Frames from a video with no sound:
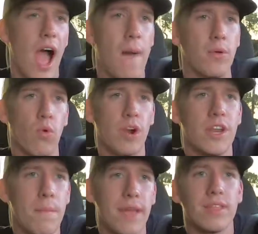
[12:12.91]
I've been
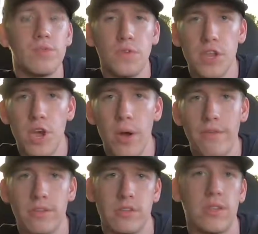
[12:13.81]
wanting to make this video
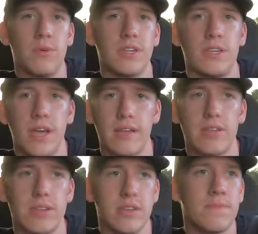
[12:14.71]
ever since I went to
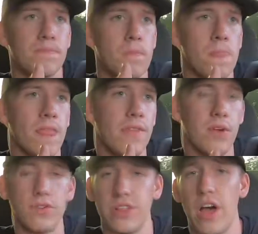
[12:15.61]
Texas, and
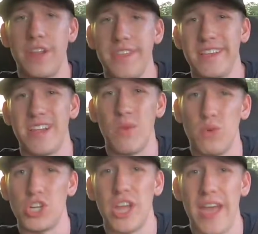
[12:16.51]
there's a lot of things that I
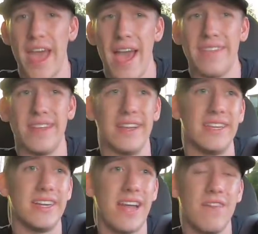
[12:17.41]
wish I had that I
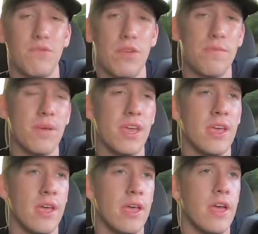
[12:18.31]
didn't have with me
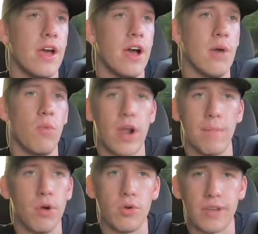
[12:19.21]
when I
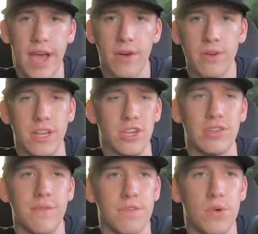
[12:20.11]
broke down, and
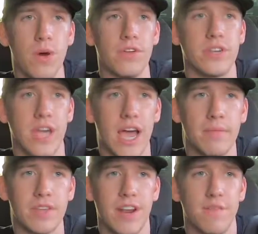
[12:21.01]
just a few other
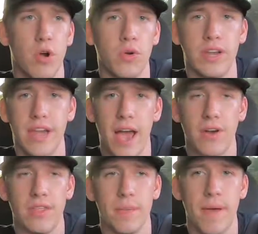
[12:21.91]
times that I broke it
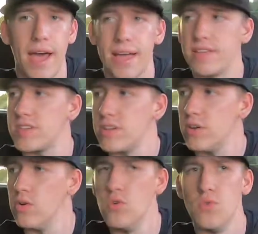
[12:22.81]
down in the past.
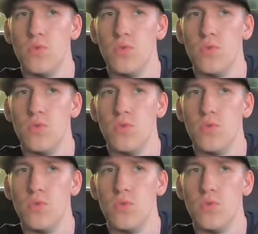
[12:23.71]
Ooh.